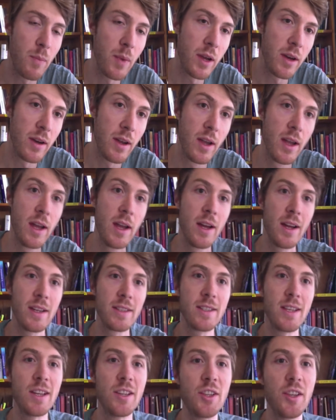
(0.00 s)
But
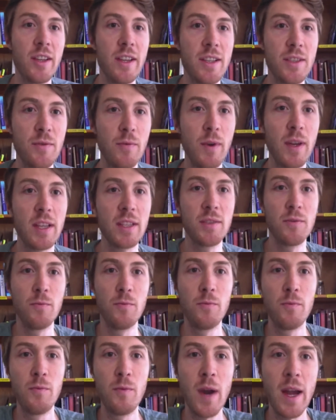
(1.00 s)
essentially, it's
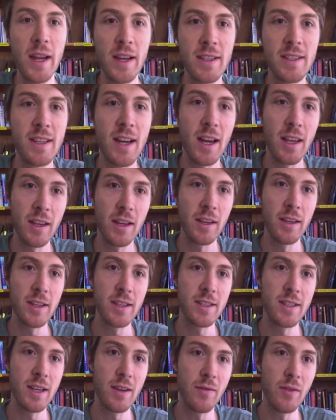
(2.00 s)
reconciling
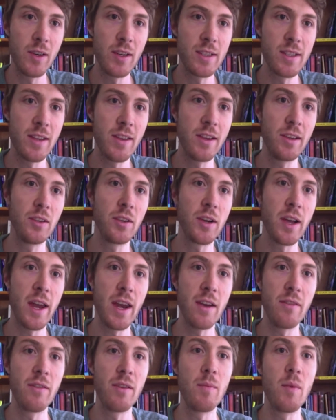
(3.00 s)
this difference, and they look
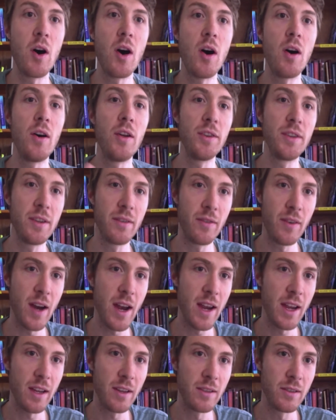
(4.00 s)
at it from all different
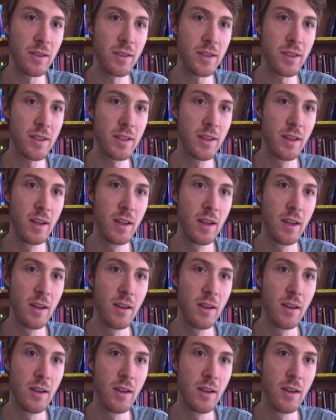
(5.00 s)
angles